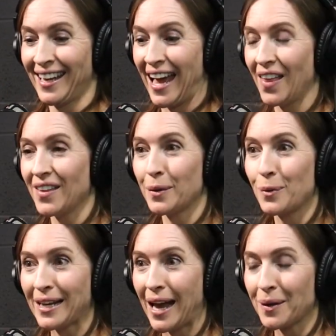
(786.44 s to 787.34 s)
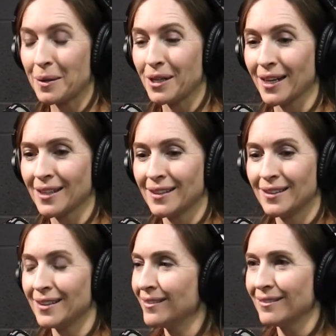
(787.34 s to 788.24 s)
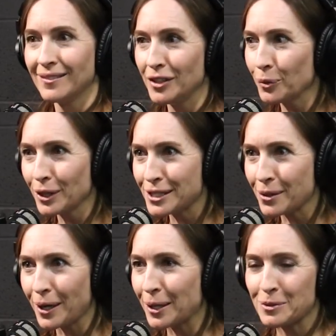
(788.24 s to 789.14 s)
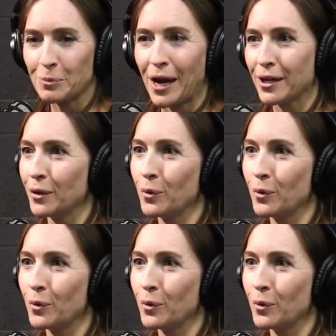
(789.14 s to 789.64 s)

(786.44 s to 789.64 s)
And then I walk out and I'm like, you're working so hard. I'm so proud of you.